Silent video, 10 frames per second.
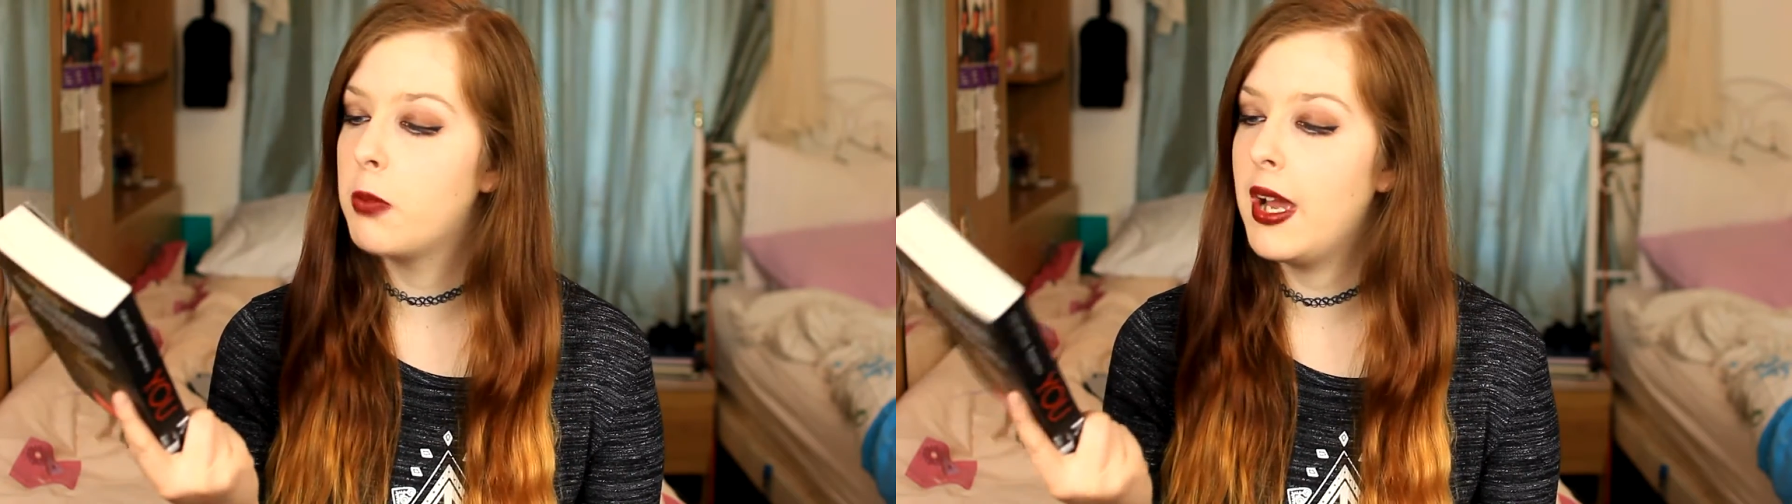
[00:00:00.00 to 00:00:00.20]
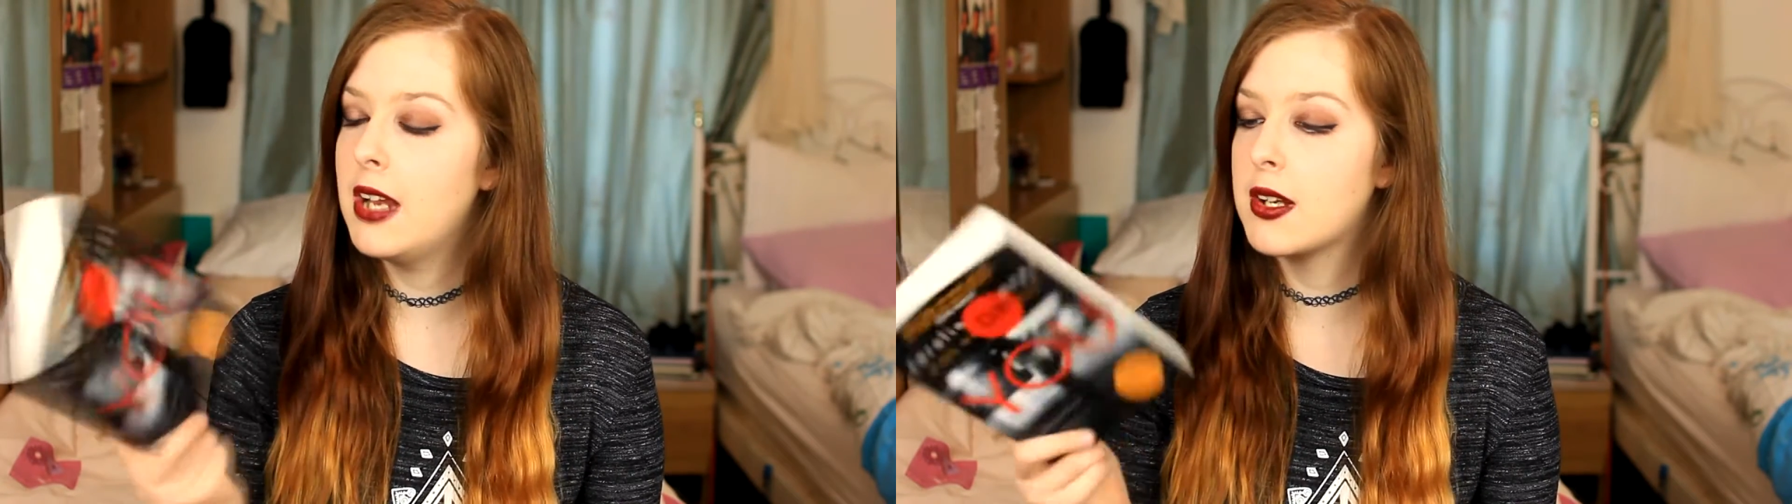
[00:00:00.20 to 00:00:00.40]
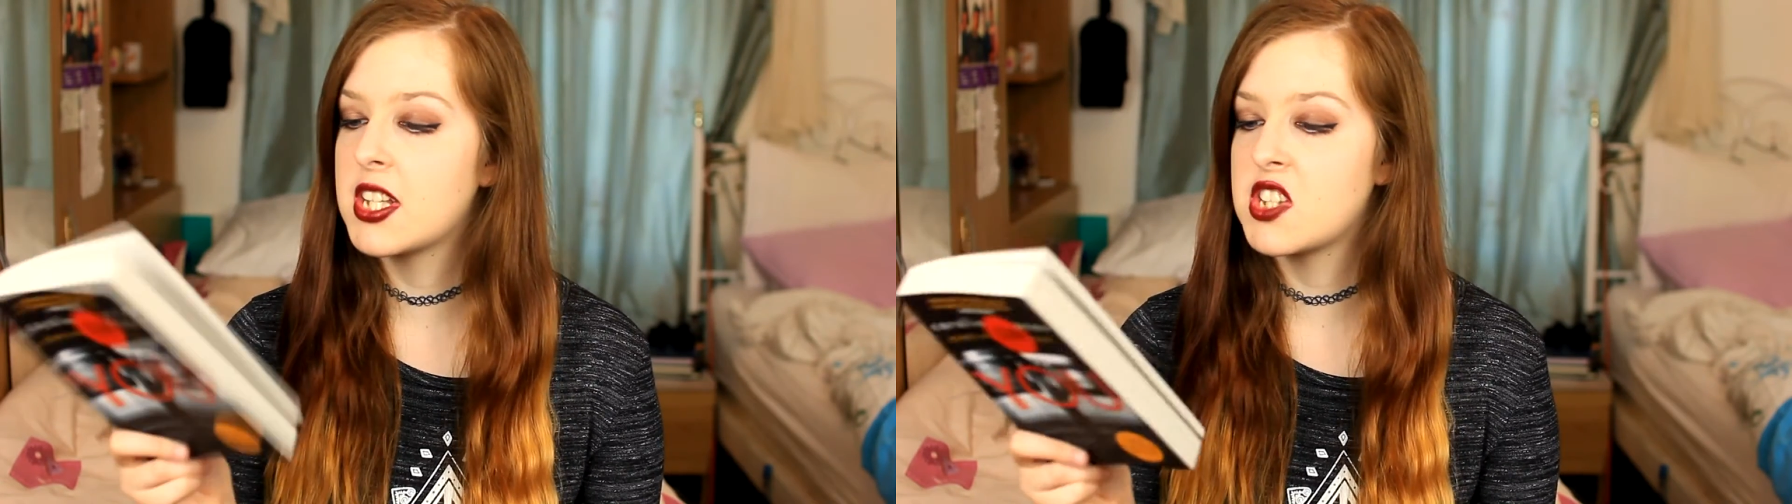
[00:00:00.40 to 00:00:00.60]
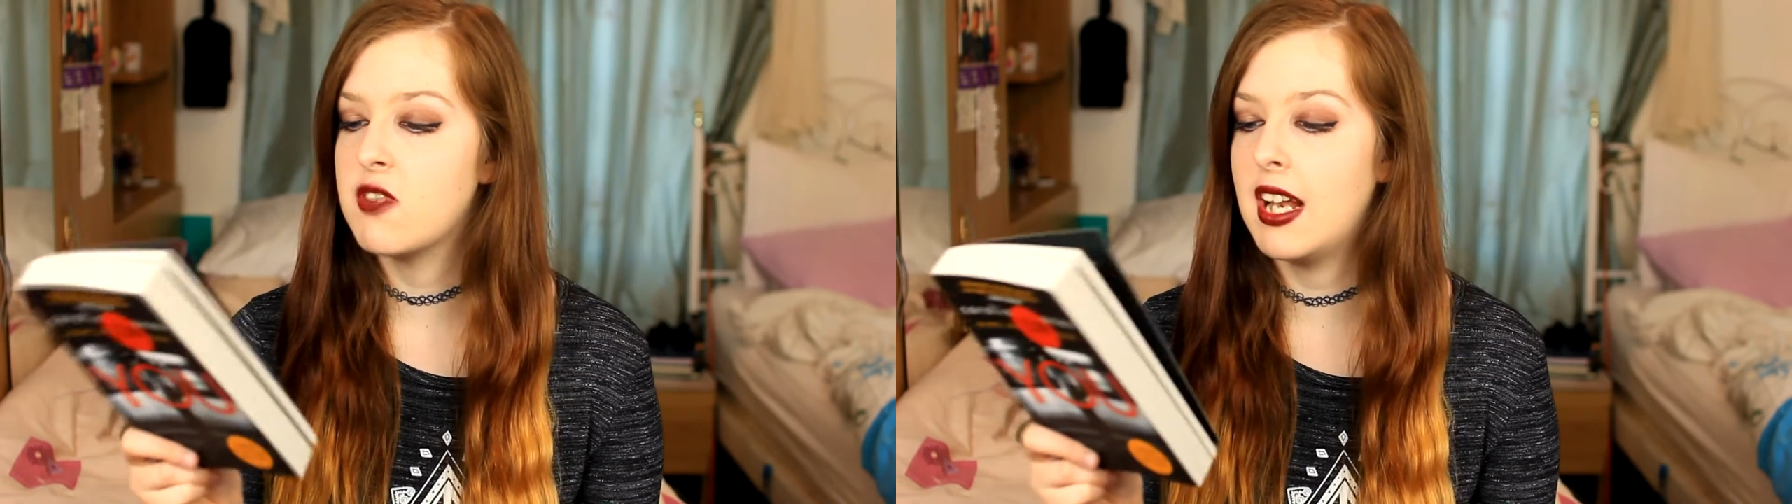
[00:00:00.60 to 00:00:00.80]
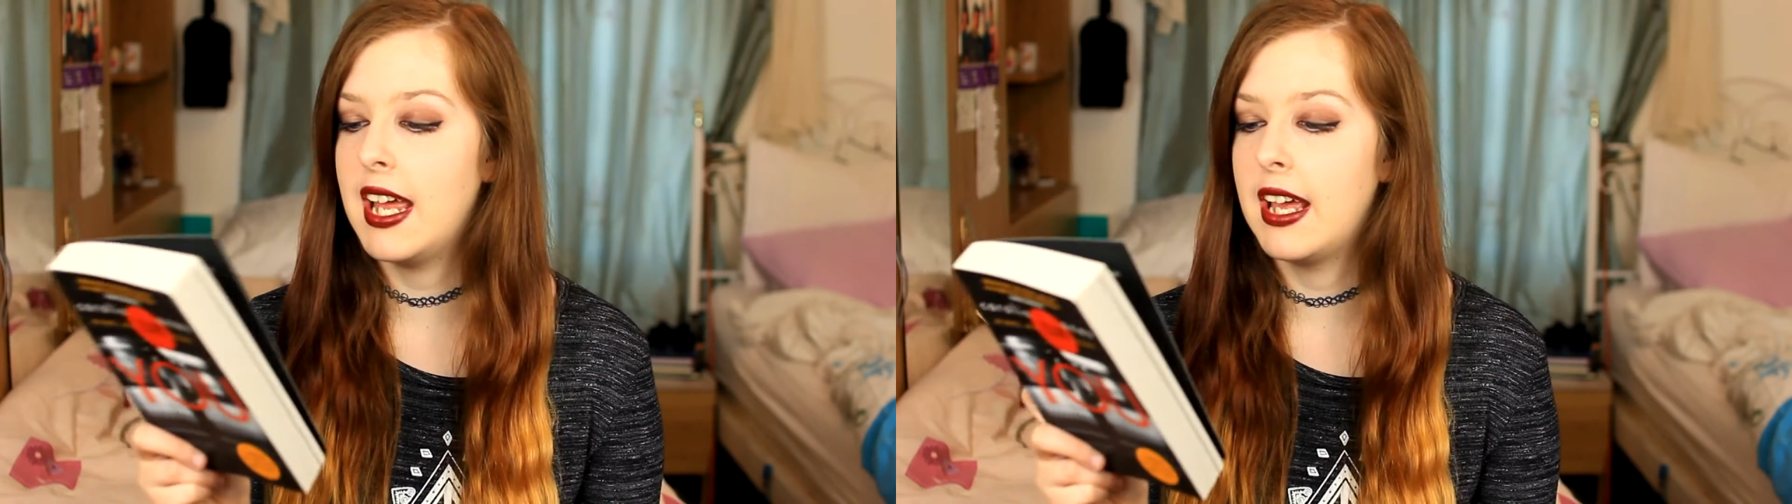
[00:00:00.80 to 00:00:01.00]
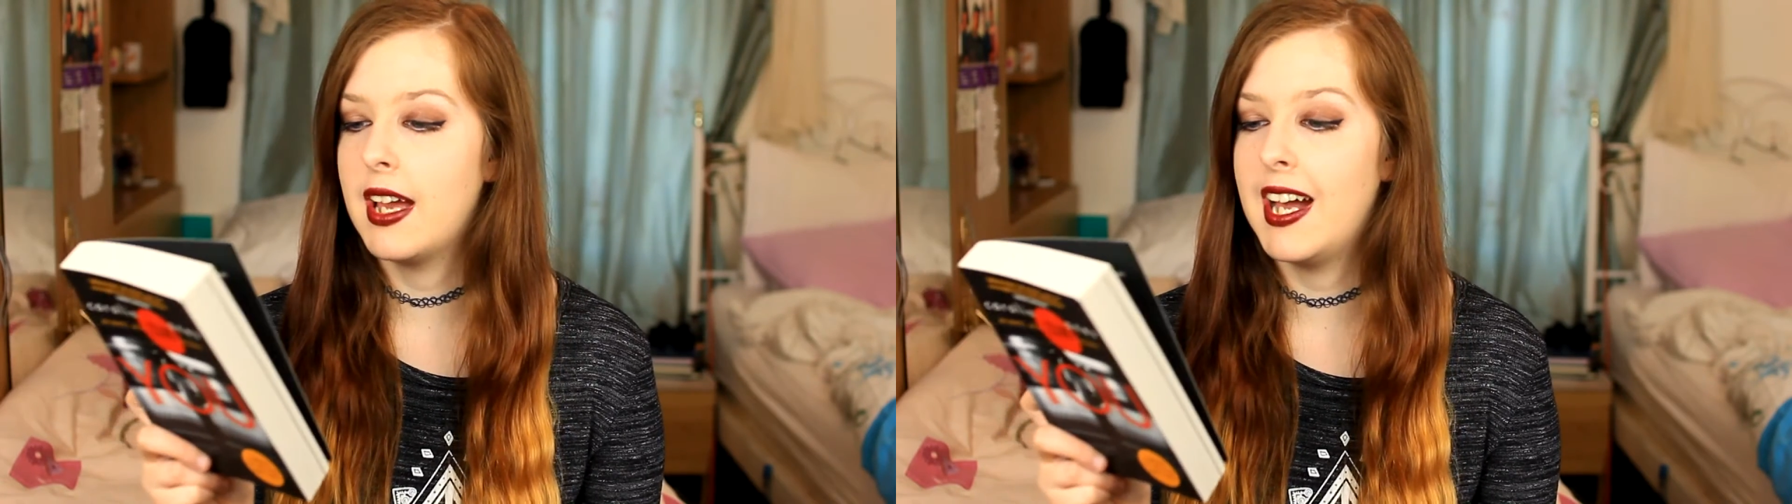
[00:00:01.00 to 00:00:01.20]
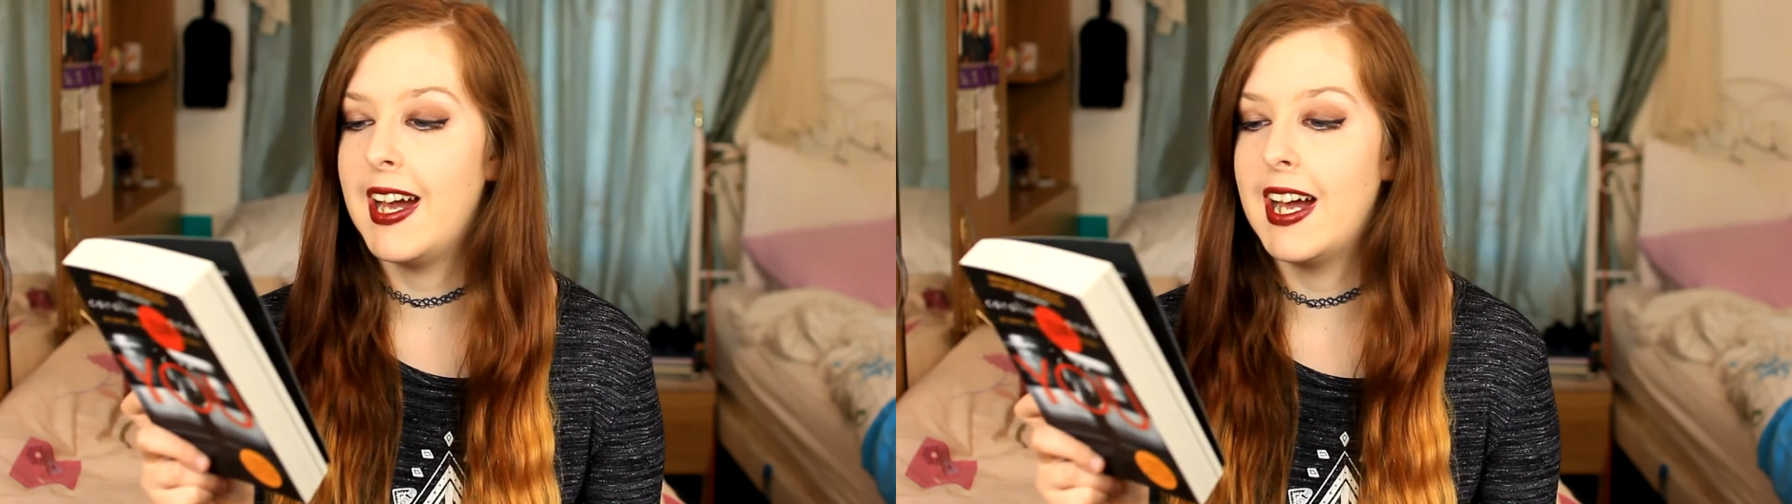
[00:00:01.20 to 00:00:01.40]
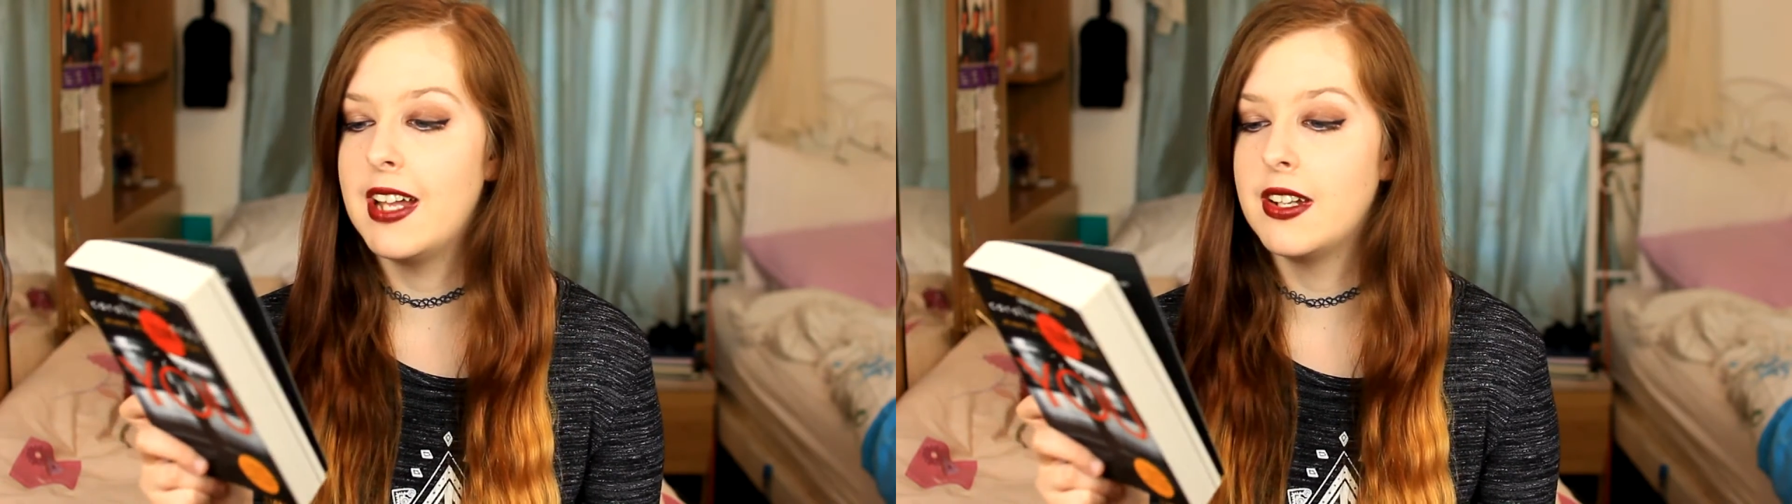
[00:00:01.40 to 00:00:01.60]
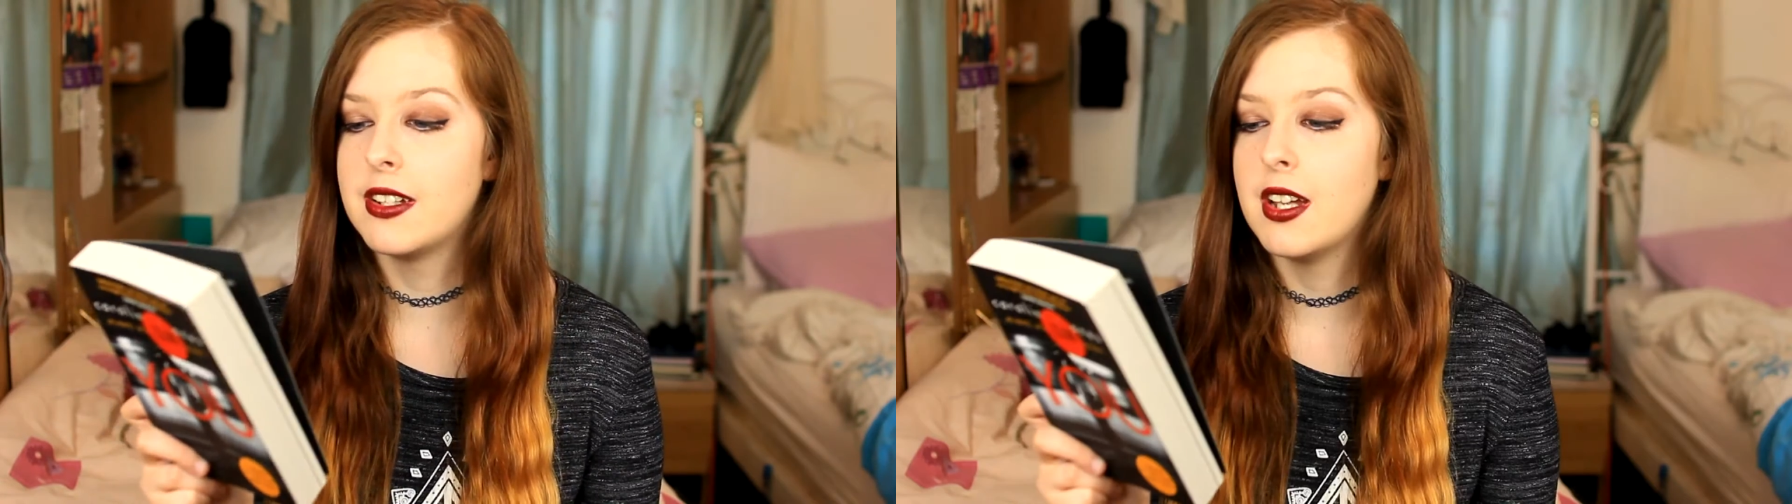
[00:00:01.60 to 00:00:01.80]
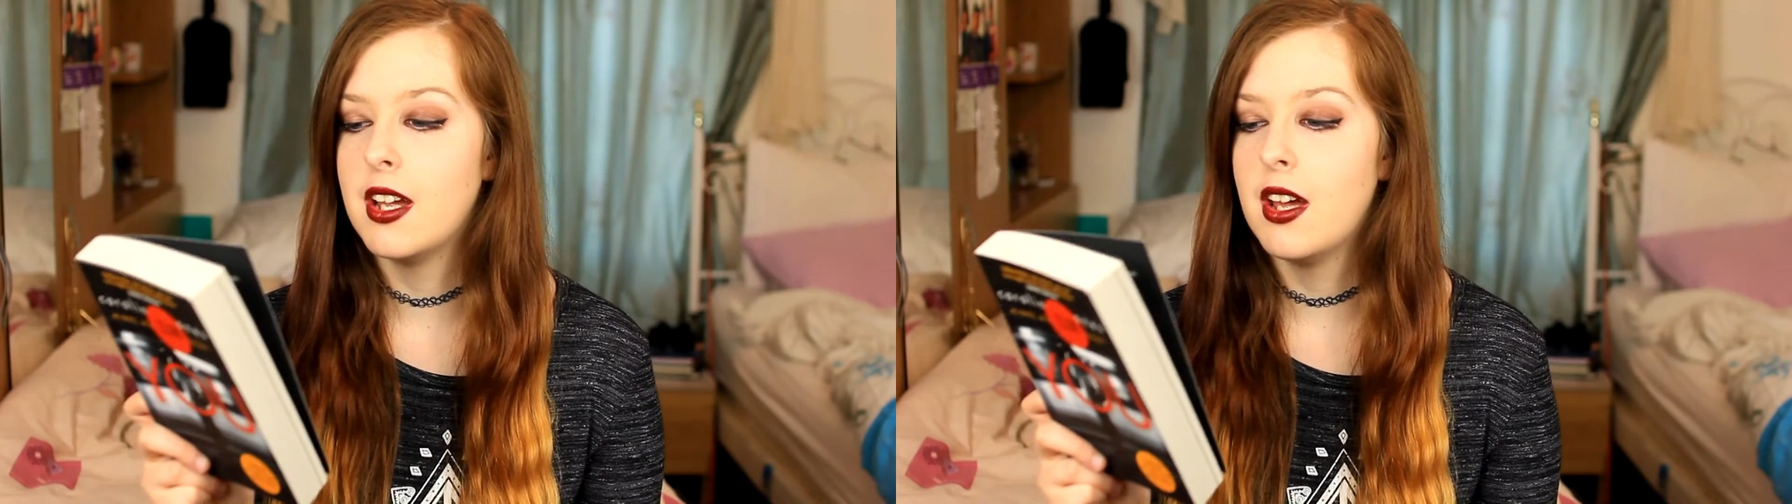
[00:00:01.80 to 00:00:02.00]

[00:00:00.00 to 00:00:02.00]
but it looks thrilling, and